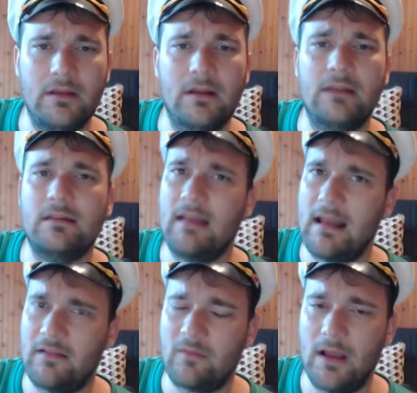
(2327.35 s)
You got the
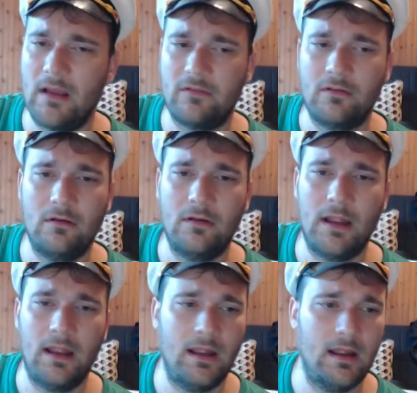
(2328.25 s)
Taskmaster
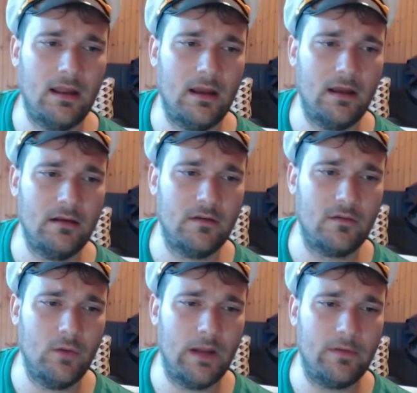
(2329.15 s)
and this
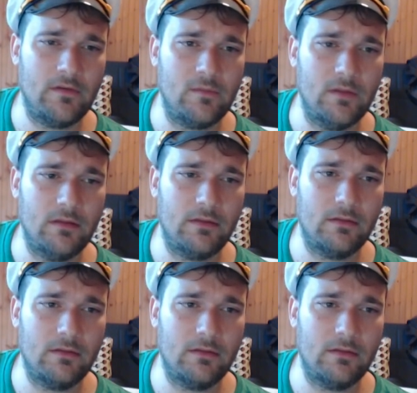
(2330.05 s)
Weaponsmith.